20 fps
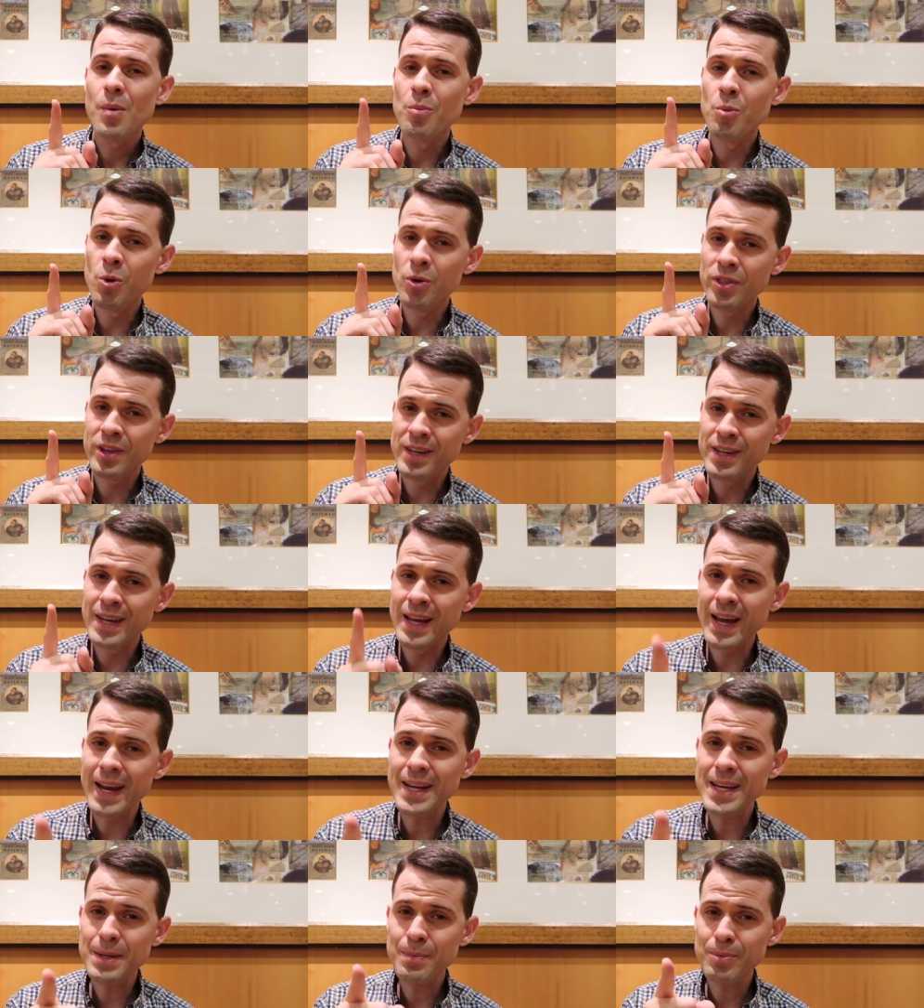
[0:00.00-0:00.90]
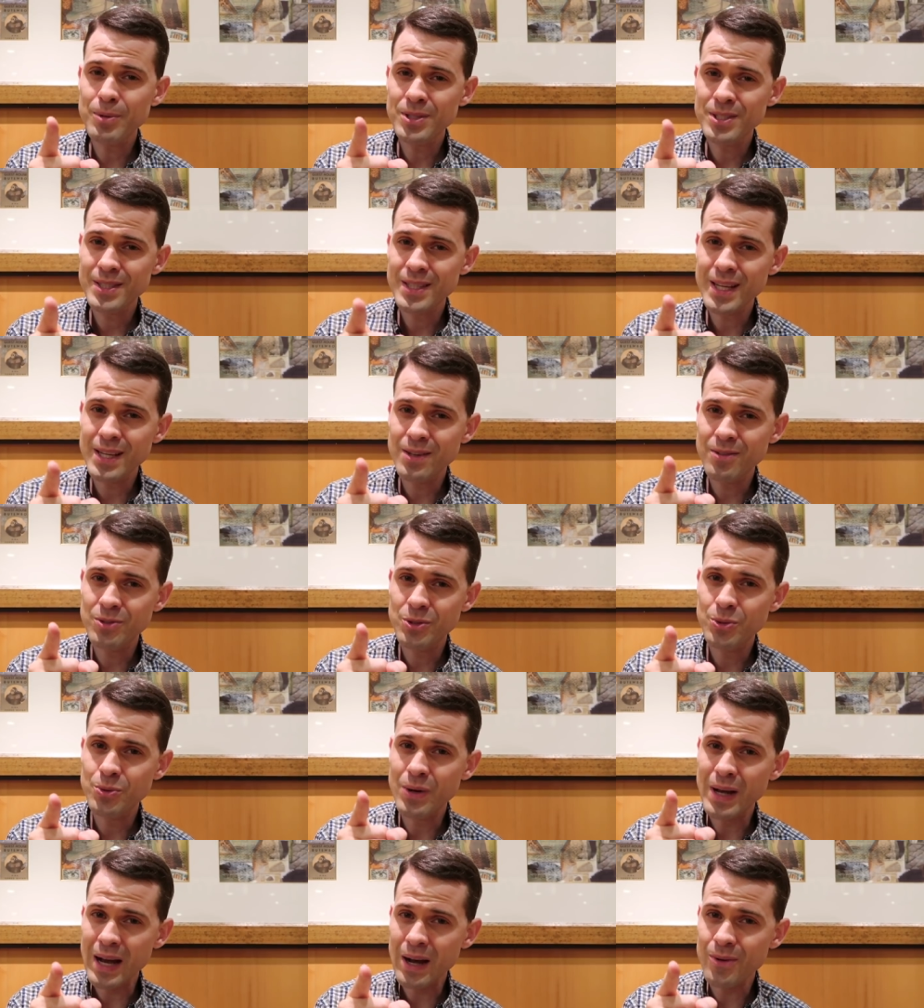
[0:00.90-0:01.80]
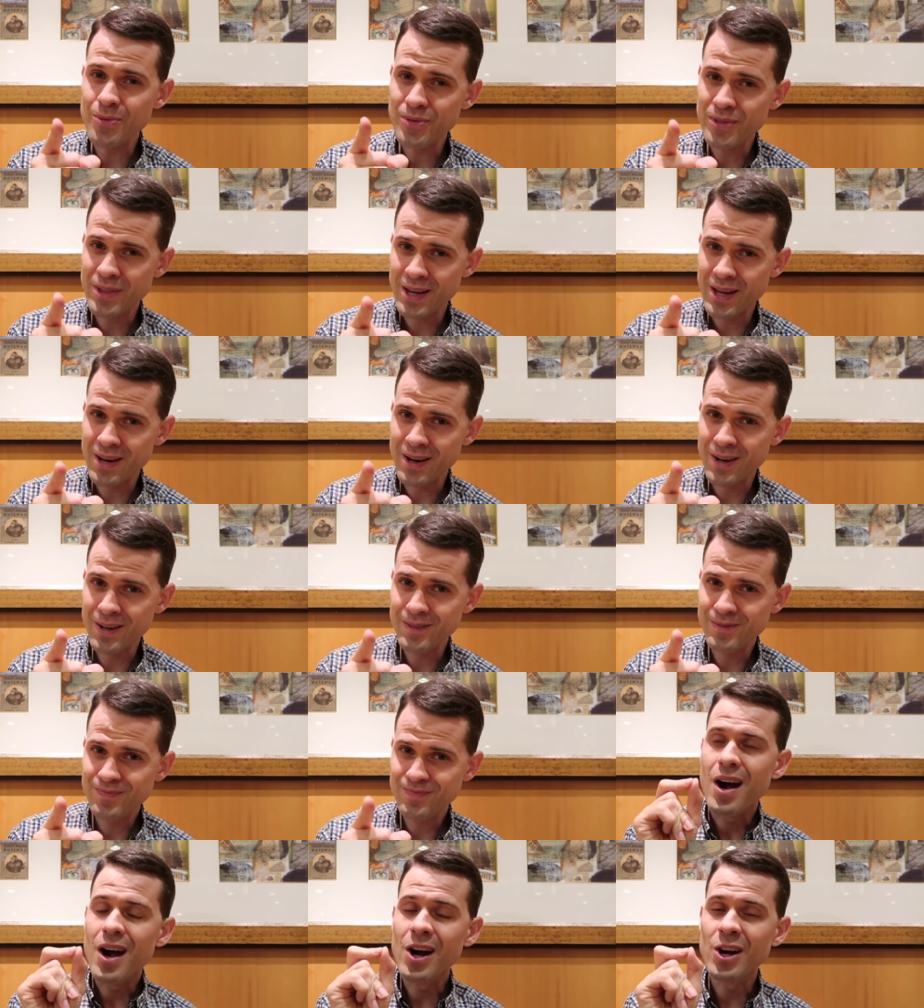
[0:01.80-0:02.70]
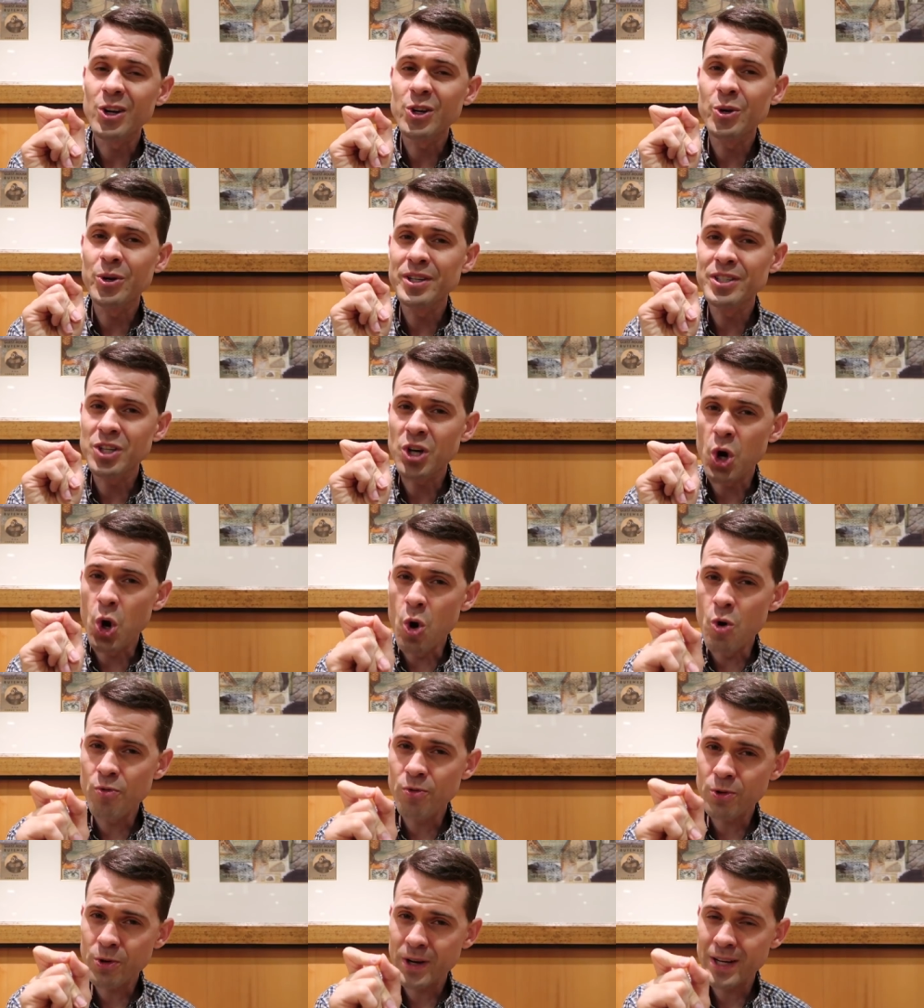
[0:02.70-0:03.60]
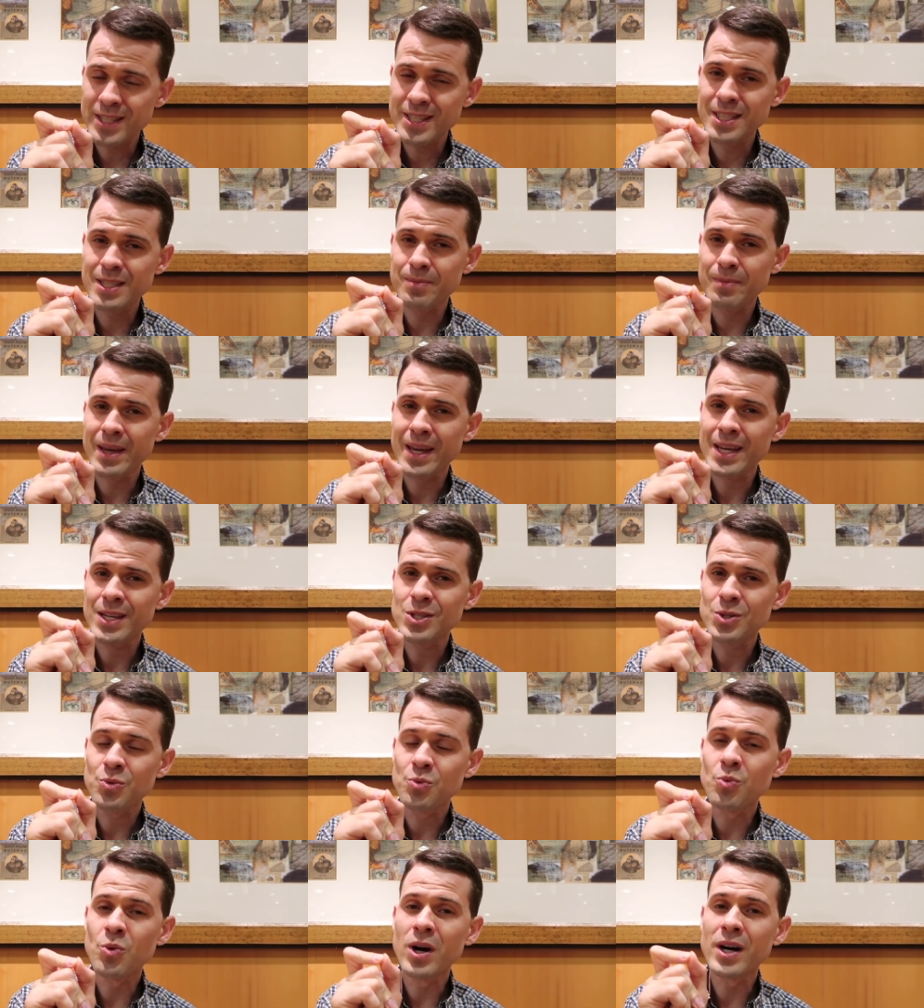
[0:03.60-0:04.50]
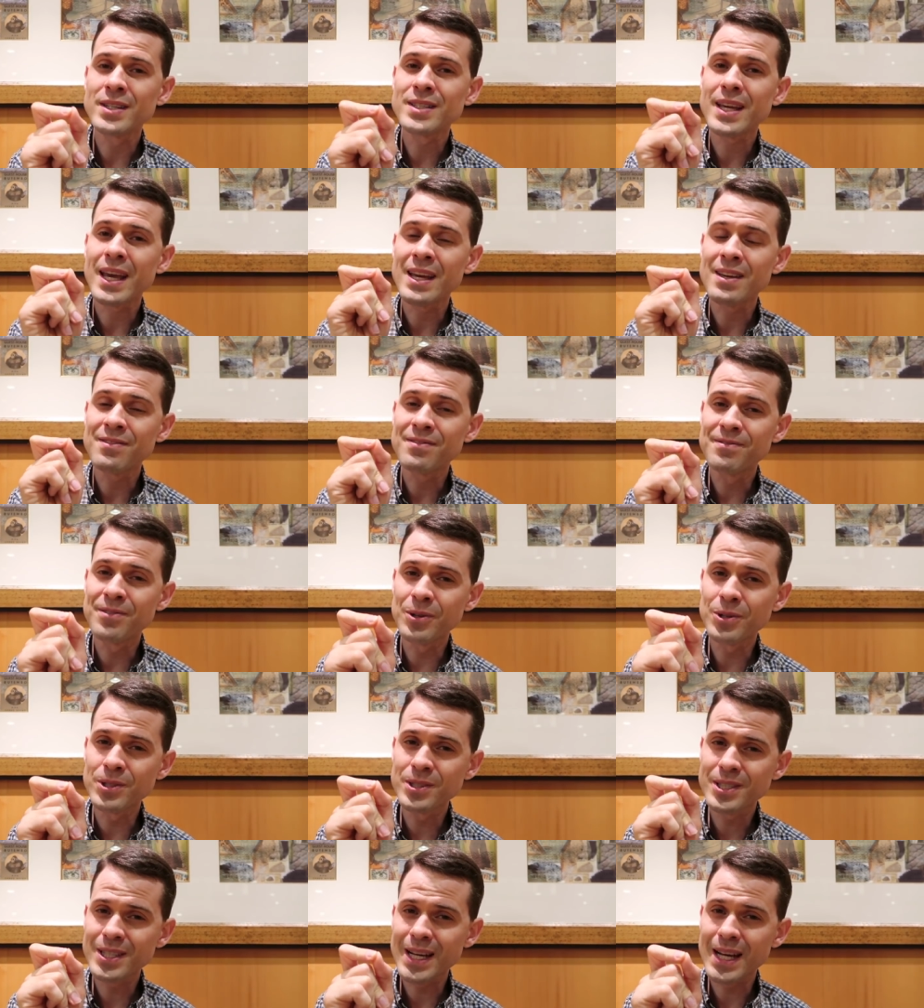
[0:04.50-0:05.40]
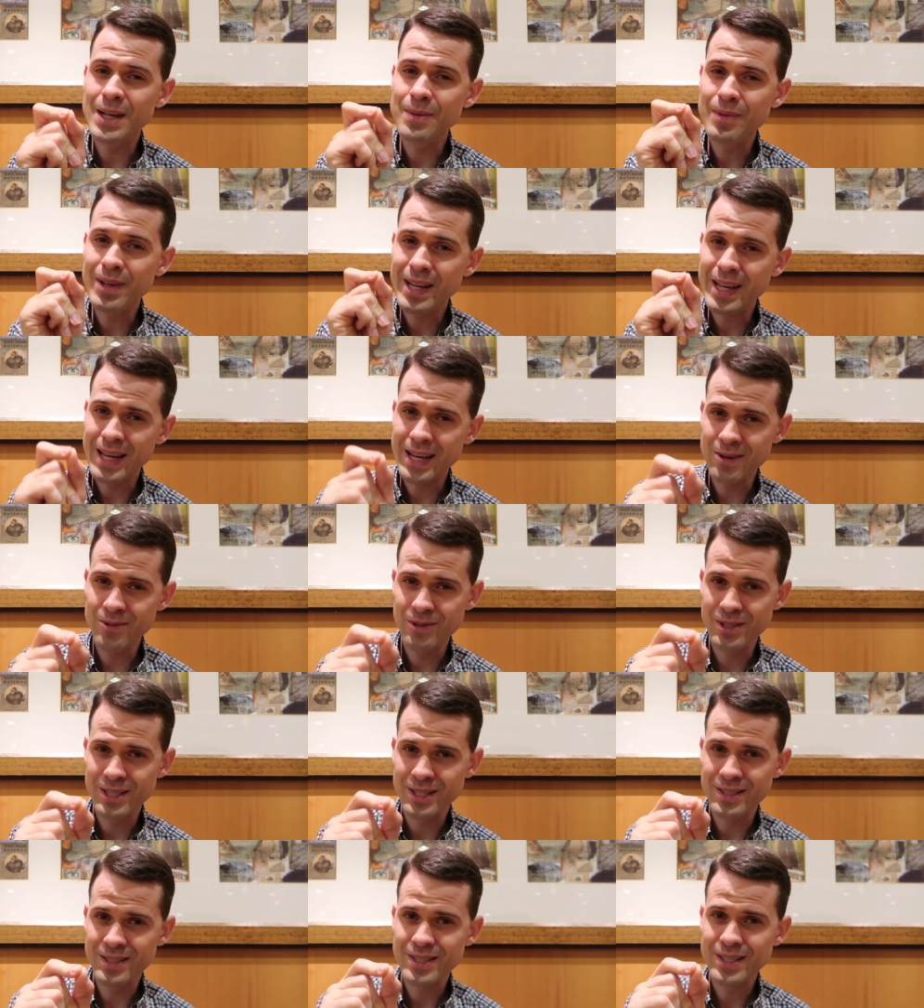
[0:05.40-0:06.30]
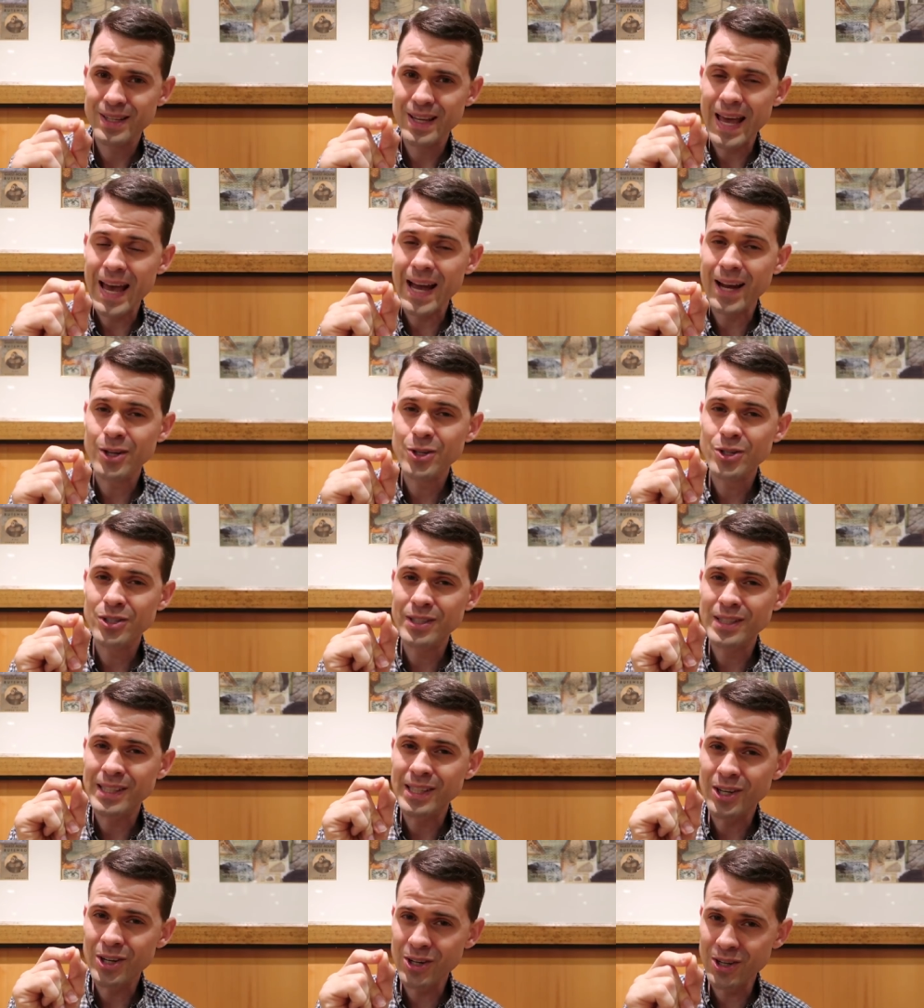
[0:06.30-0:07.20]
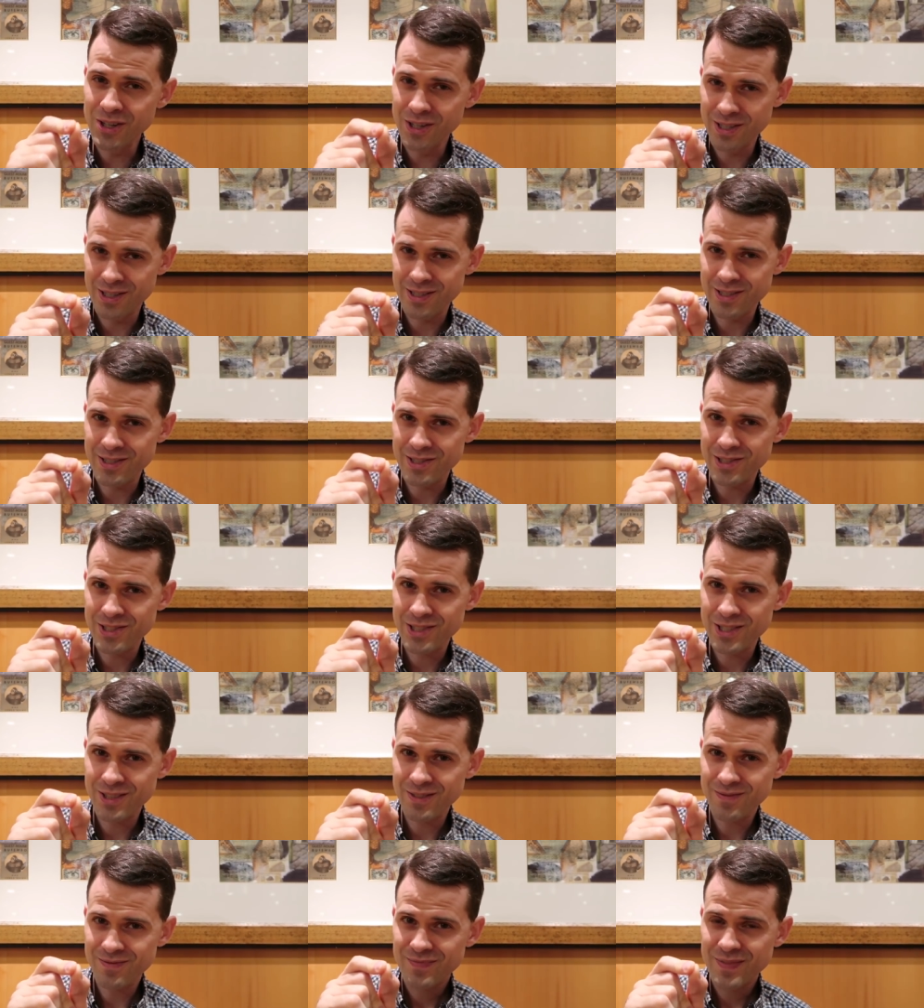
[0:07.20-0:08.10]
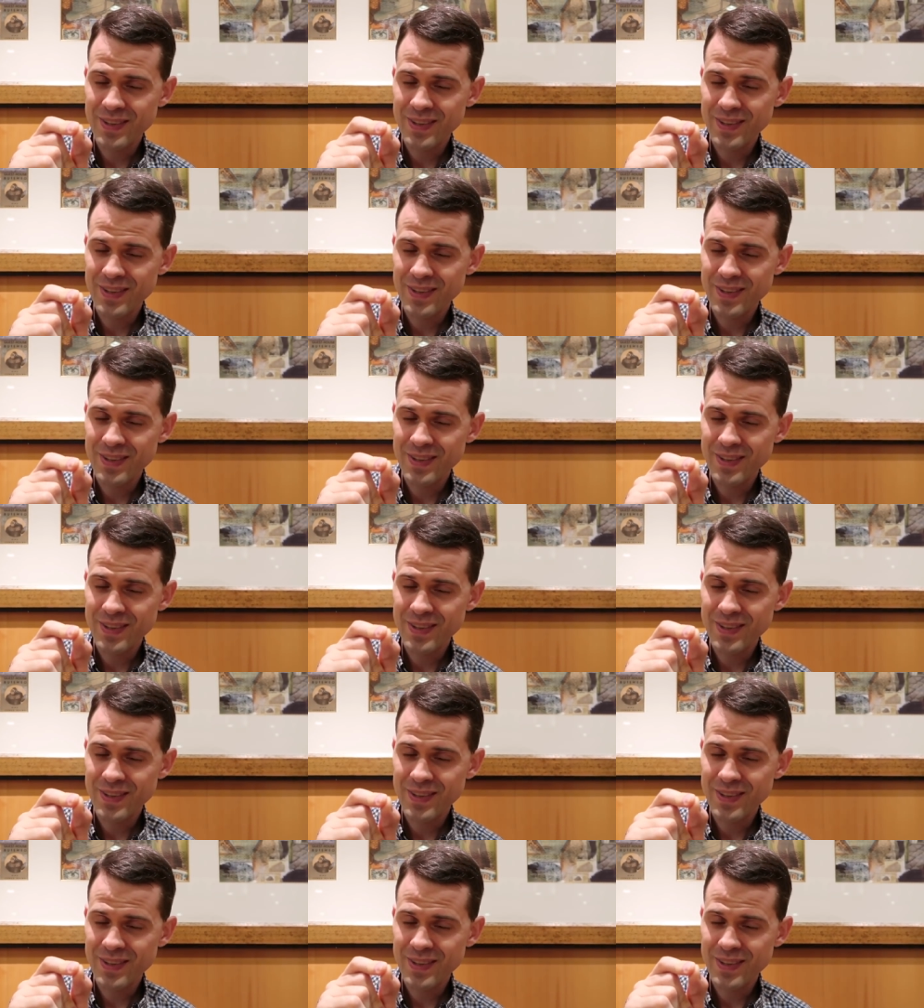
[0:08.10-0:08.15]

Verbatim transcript: more than 90% of you out there are going to overestimate what a full-time accountant actually earns